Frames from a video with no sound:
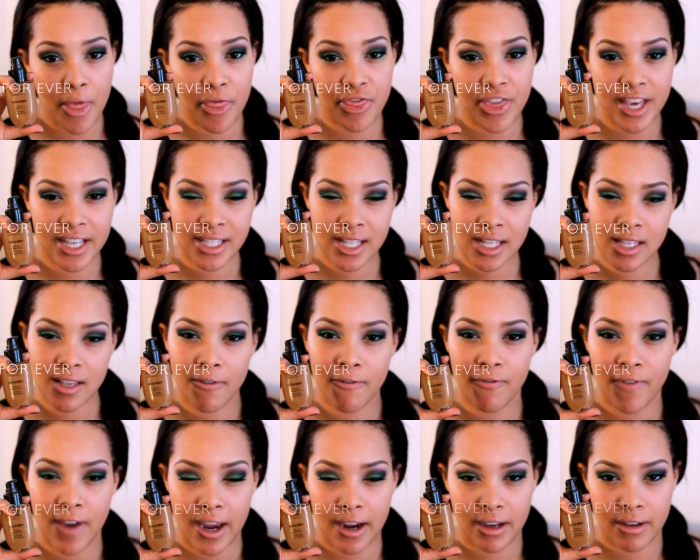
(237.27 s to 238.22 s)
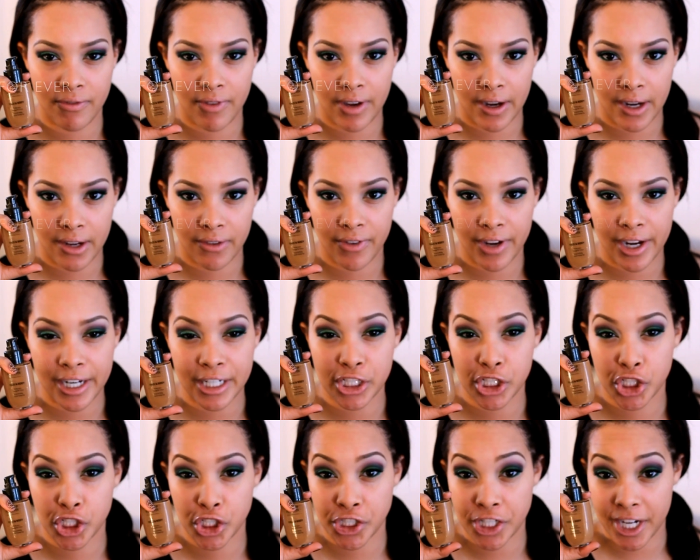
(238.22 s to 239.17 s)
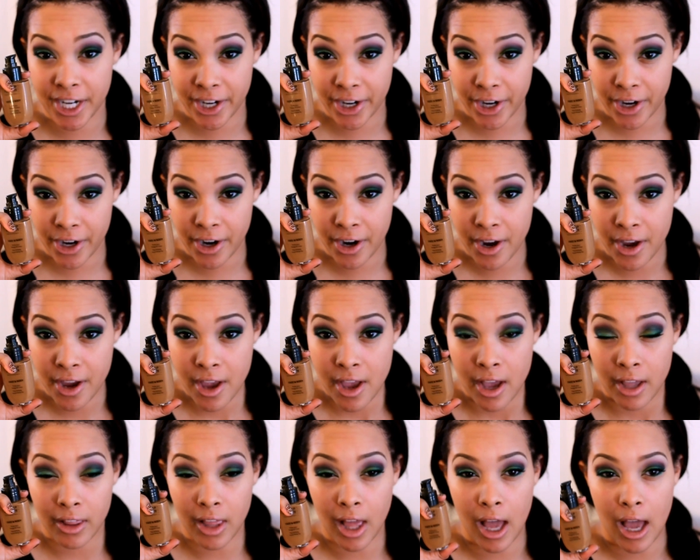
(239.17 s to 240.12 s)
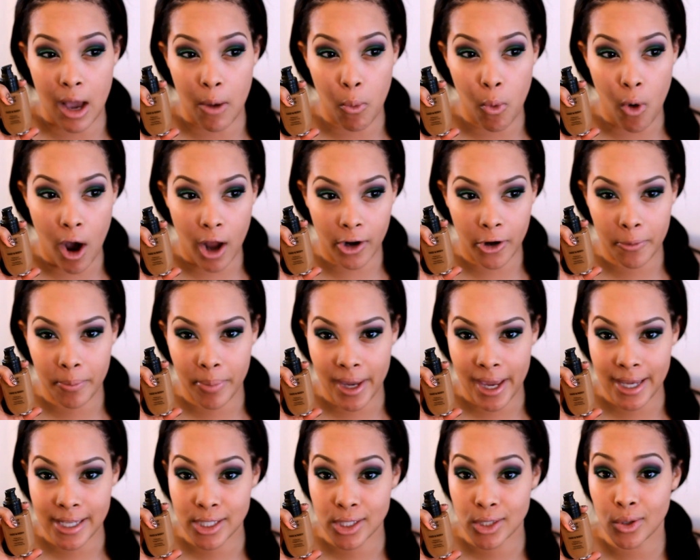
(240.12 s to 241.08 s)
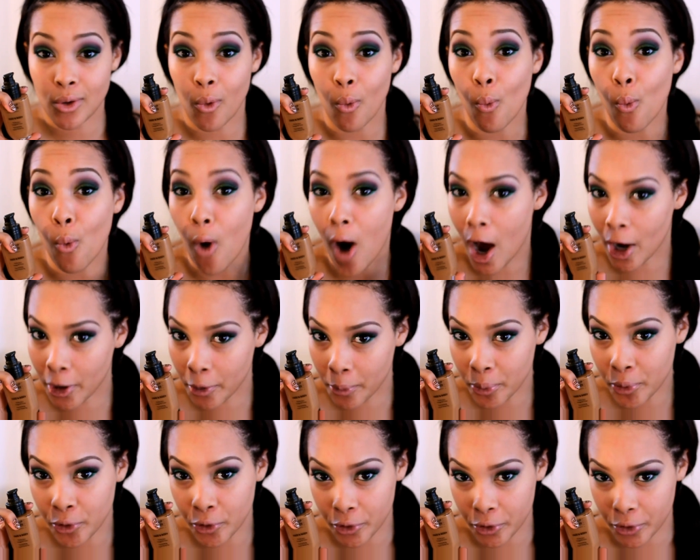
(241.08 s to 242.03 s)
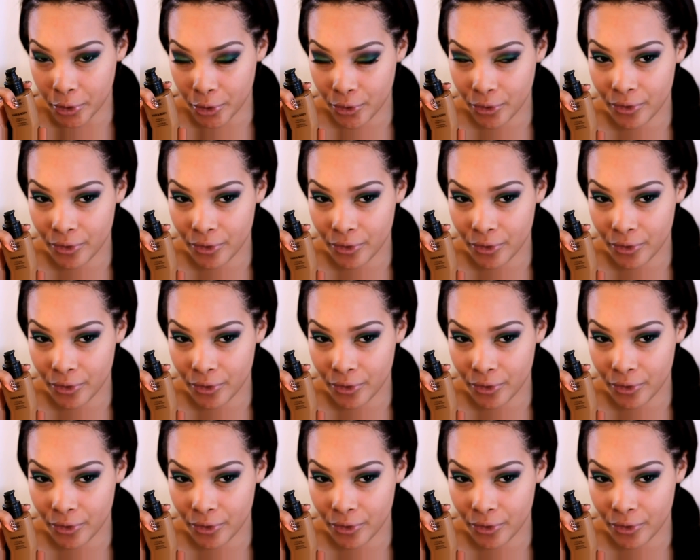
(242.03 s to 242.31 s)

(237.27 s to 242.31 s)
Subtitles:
This is a very, very, very sheer, water-based, waterproof